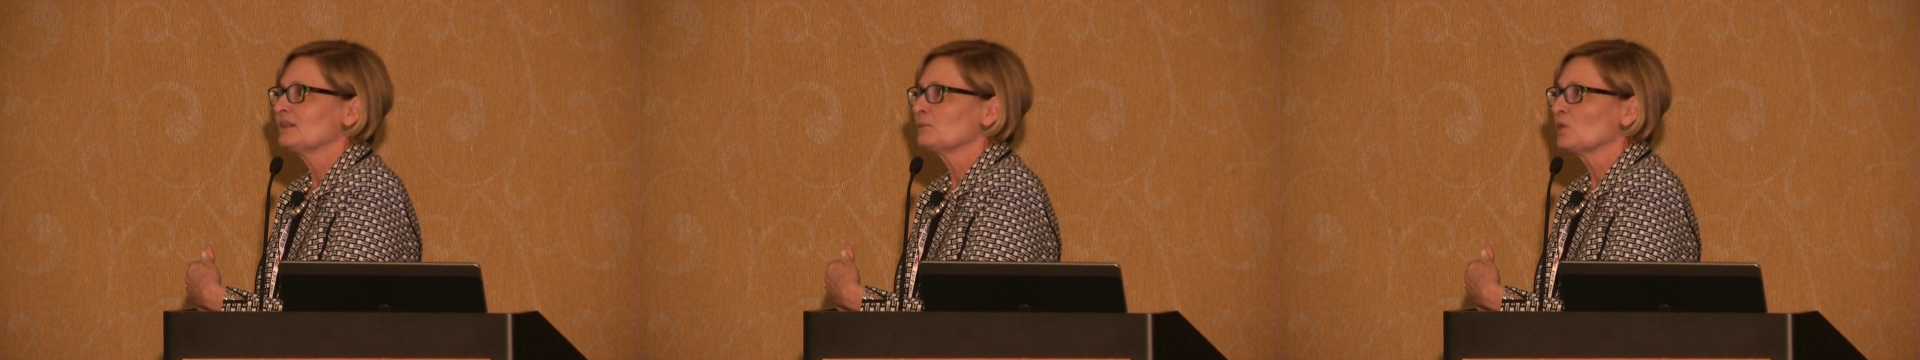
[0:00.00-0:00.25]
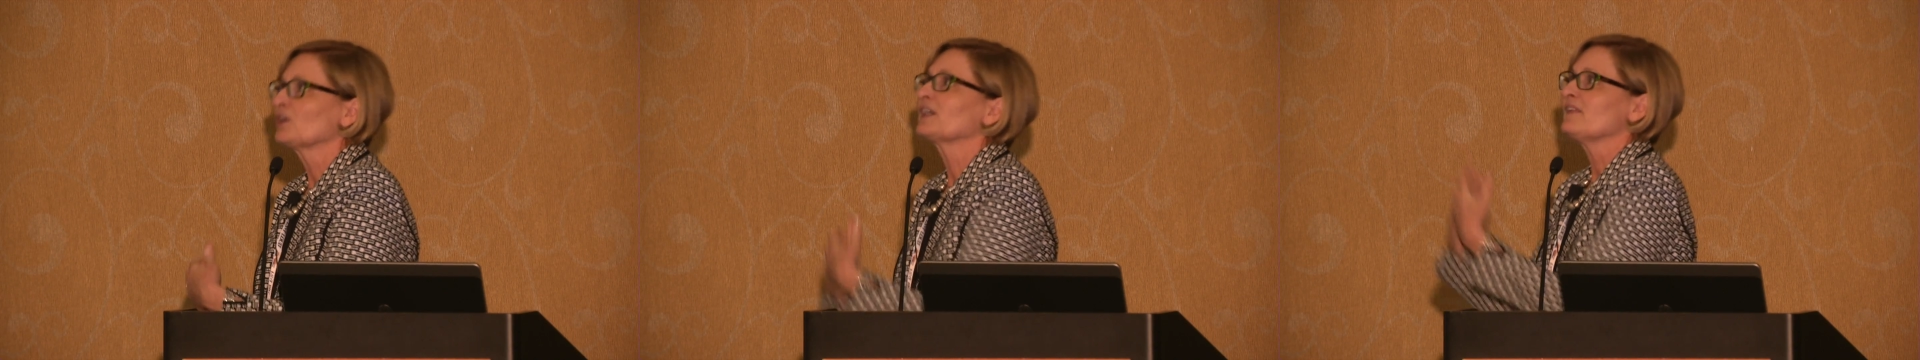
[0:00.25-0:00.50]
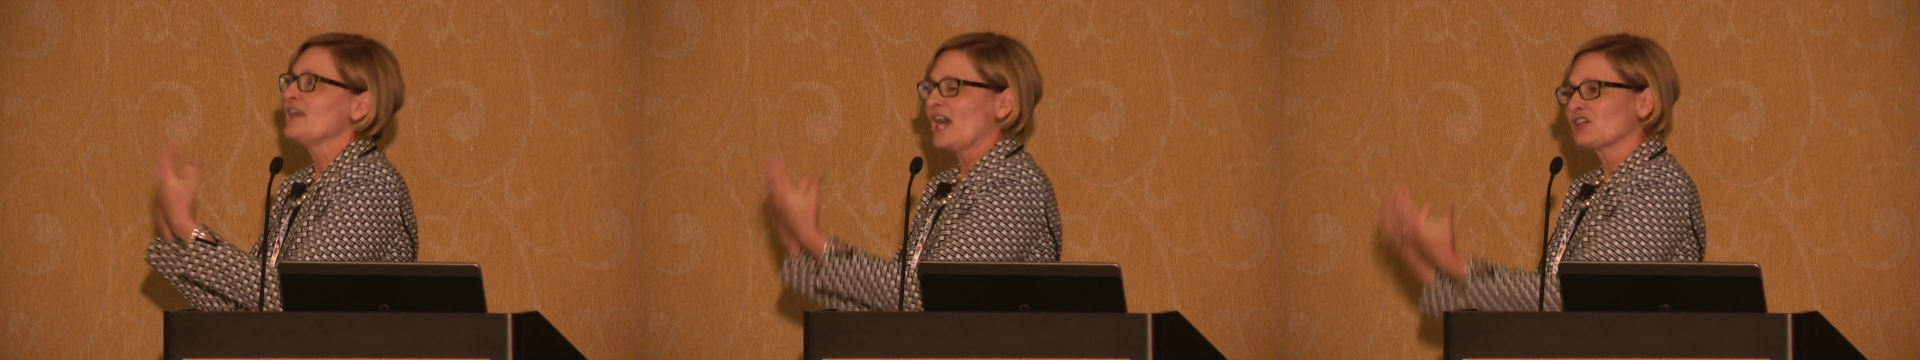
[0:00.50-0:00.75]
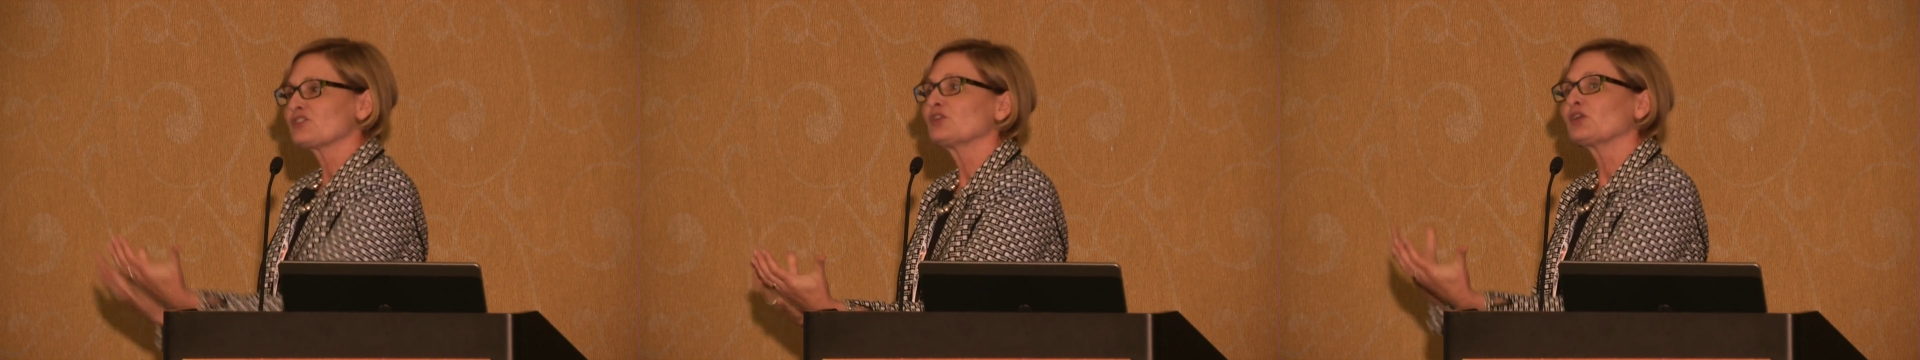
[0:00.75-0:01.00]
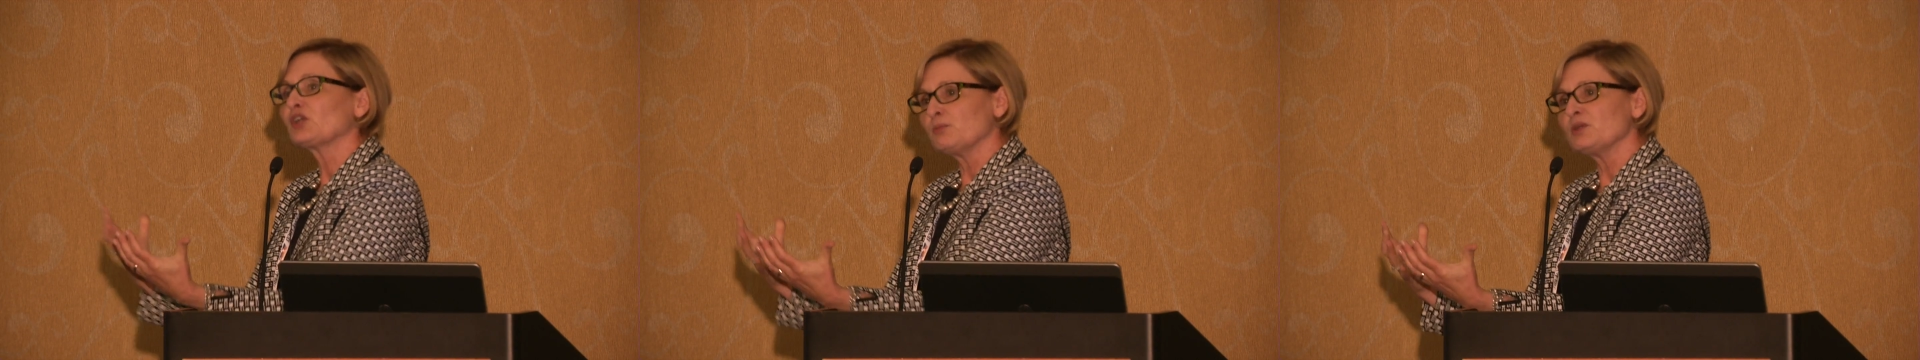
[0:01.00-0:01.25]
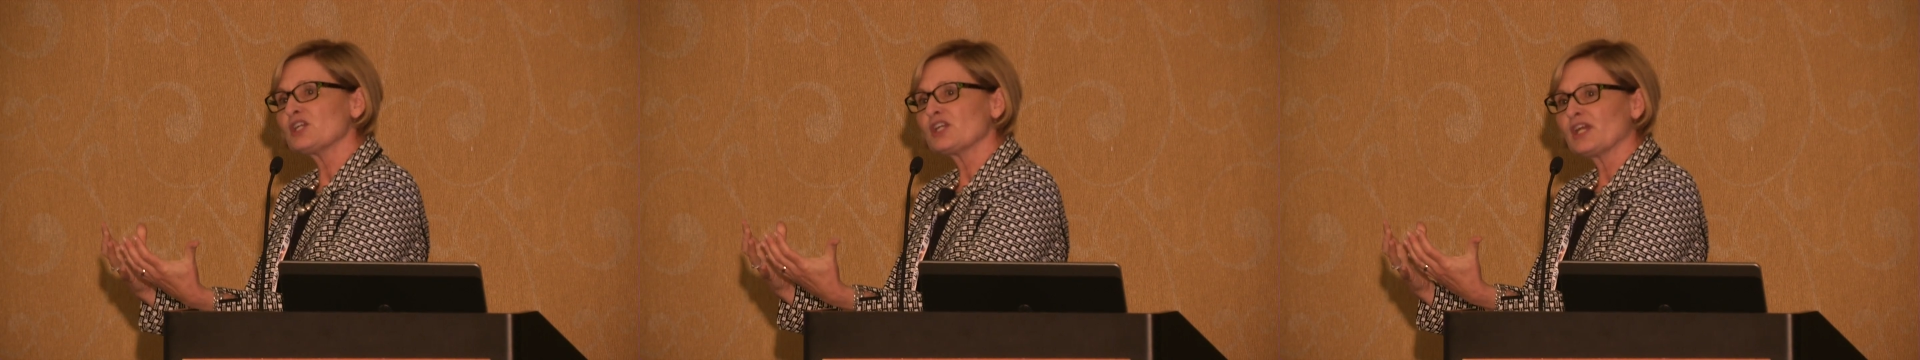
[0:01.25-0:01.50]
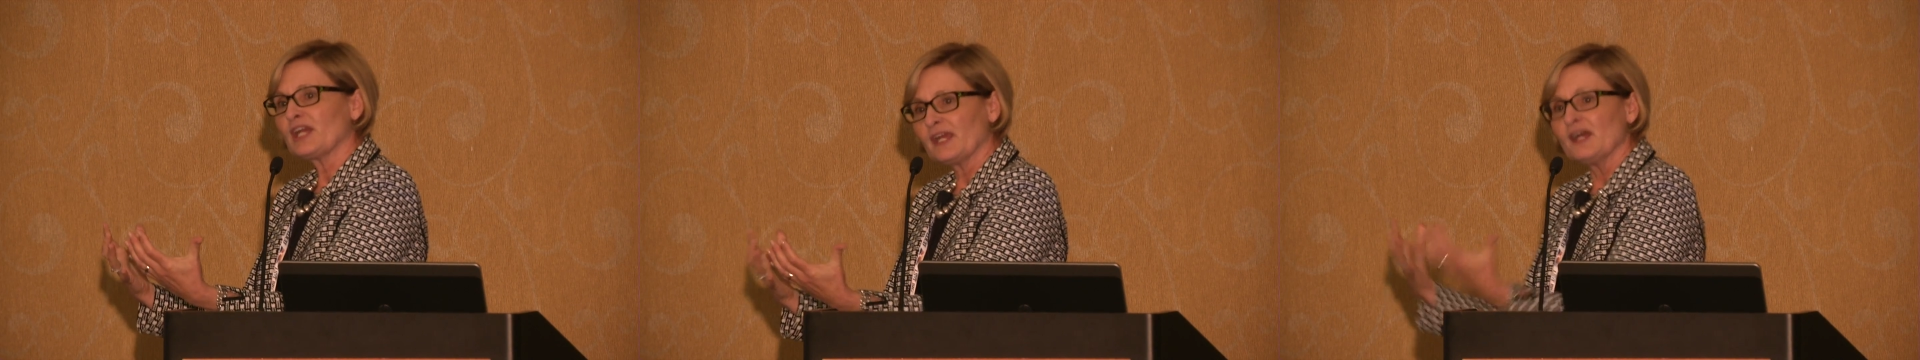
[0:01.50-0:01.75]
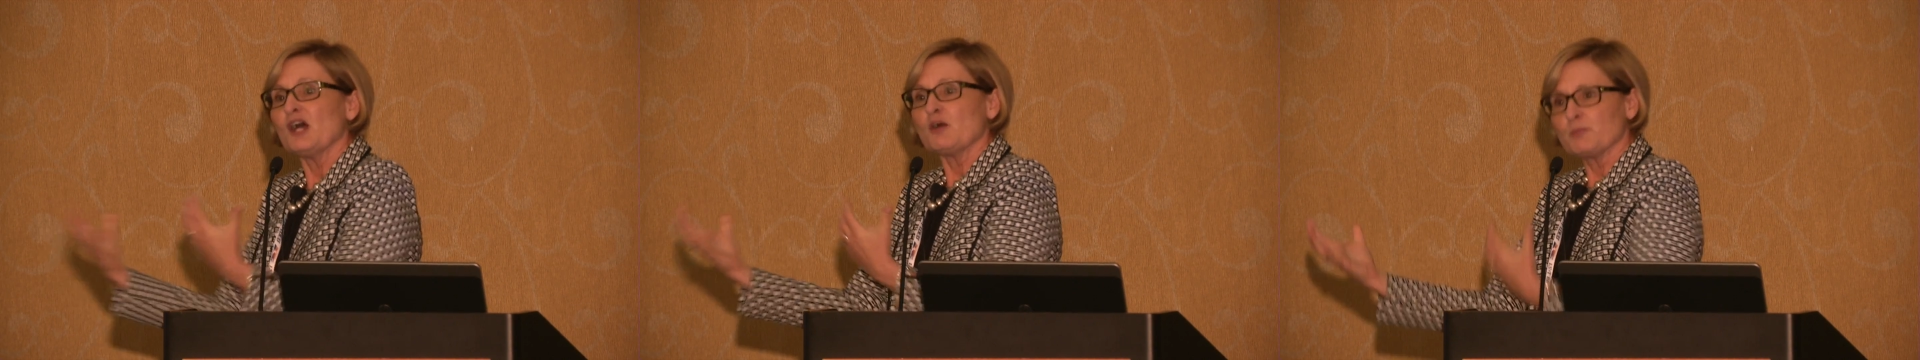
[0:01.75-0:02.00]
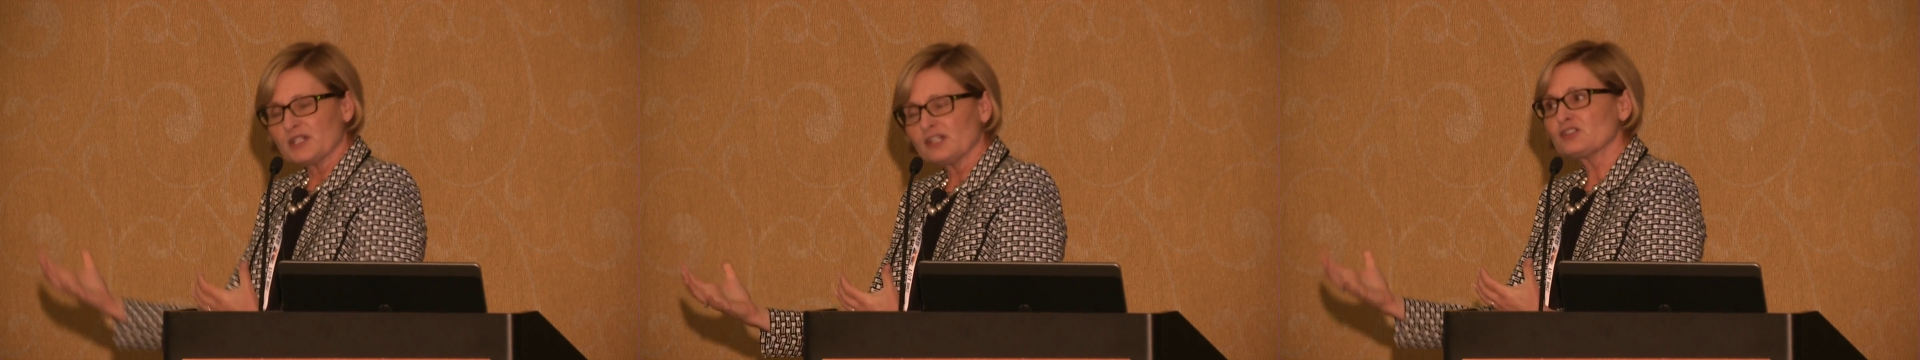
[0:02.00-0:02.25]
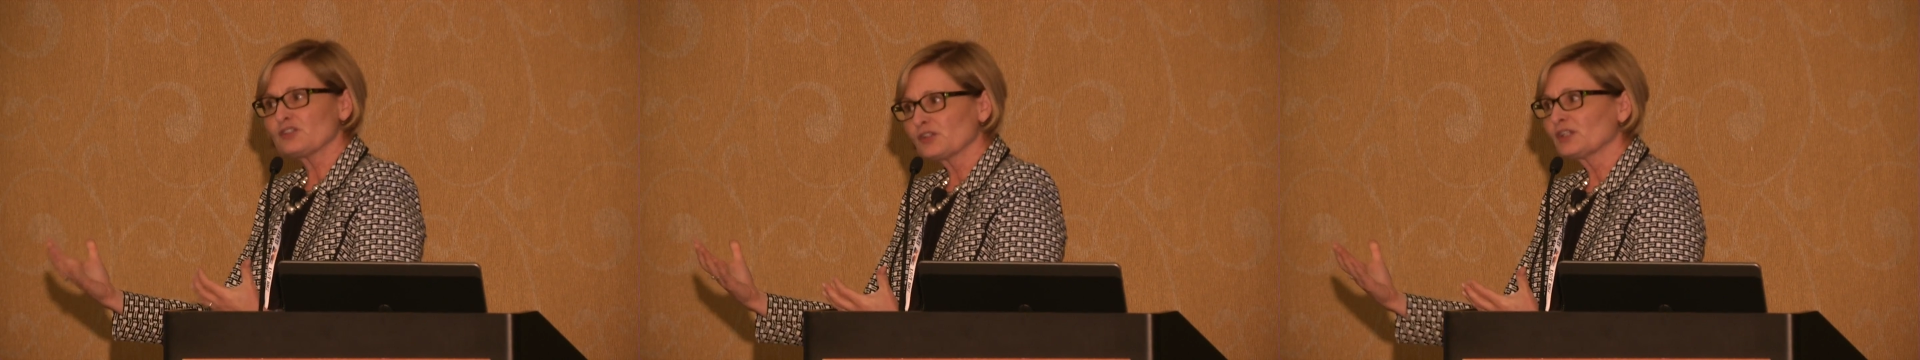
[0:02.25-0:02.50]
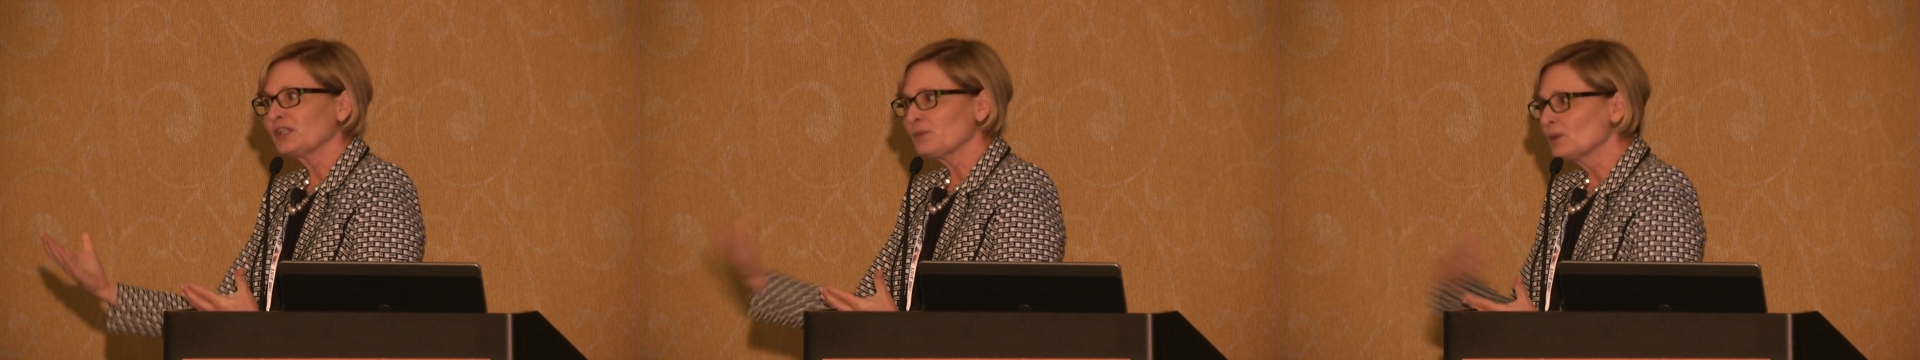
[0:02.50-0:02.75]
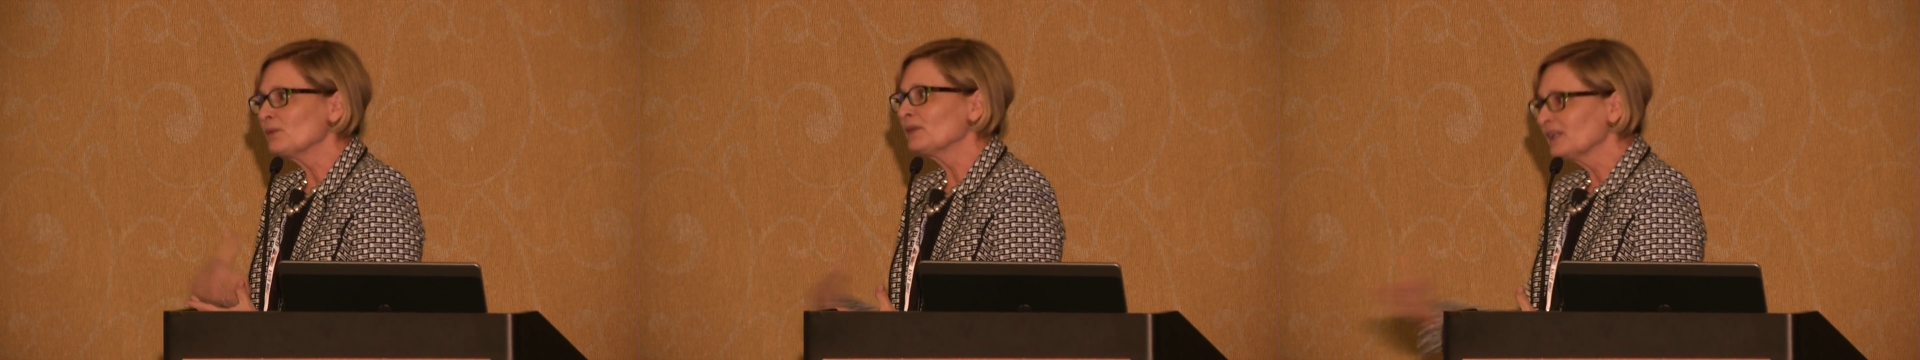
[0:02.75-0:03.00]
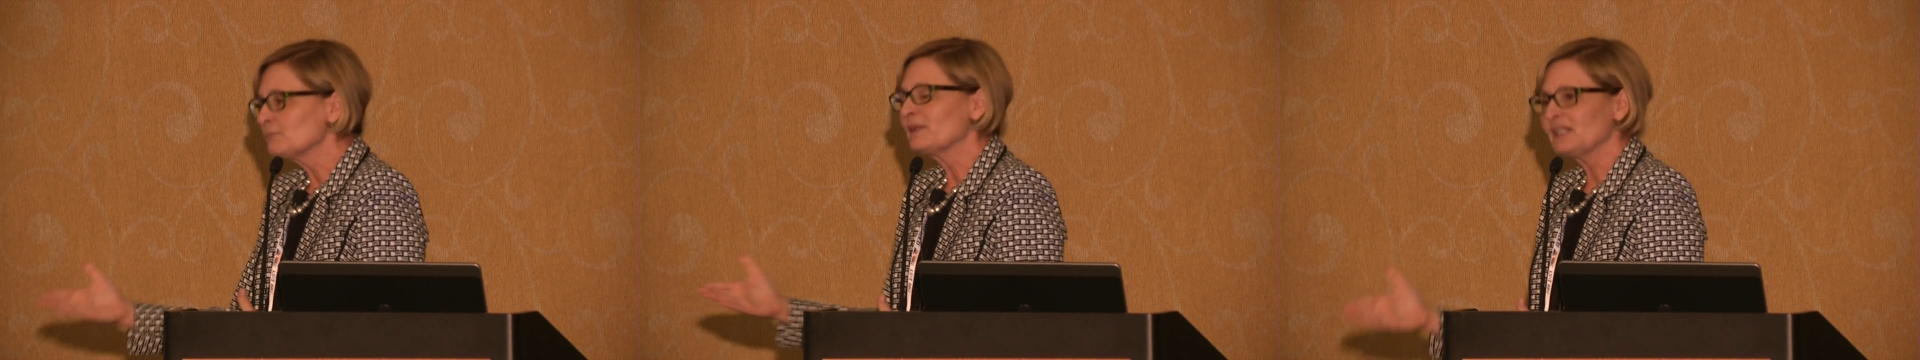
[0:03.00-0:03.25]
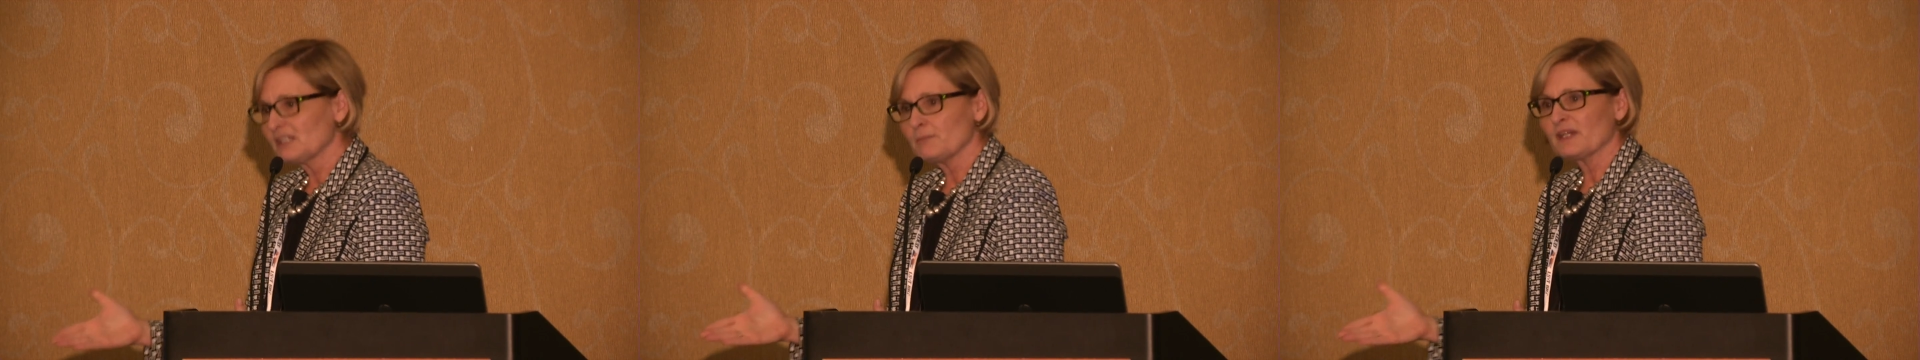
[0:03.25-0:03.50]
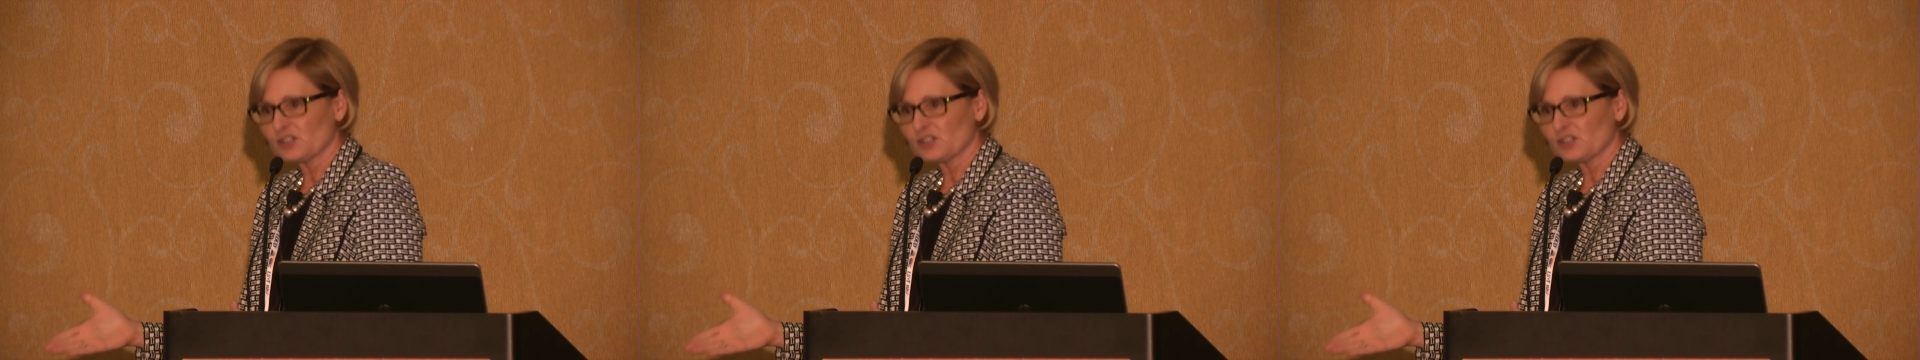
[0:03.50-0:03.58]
work in the external community, but internally, we really need to make